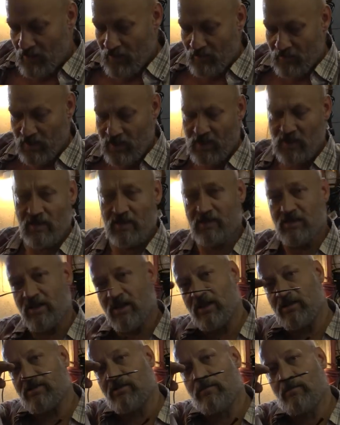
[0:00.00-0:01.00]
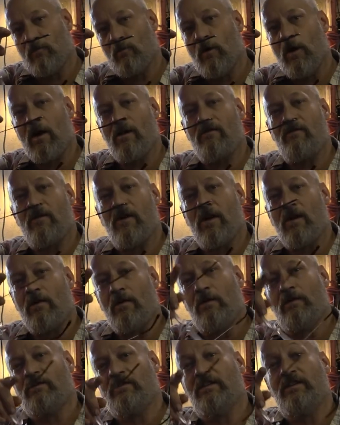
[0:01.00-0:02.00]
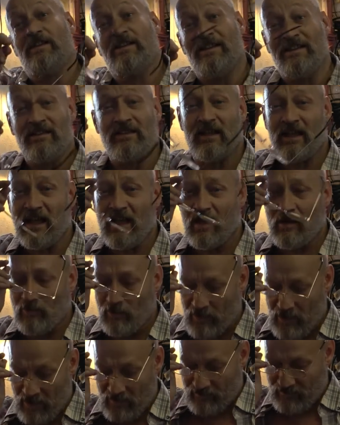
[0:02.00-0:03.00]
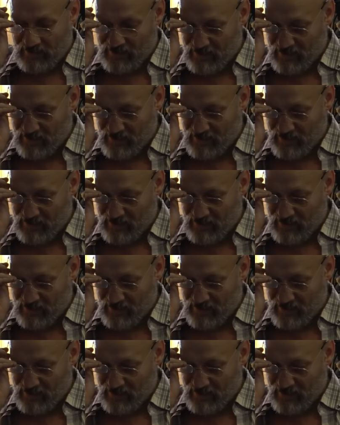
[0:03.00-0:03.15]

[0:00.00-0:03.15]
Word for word: What it is, you got to turn Wi-Fi on in the camera every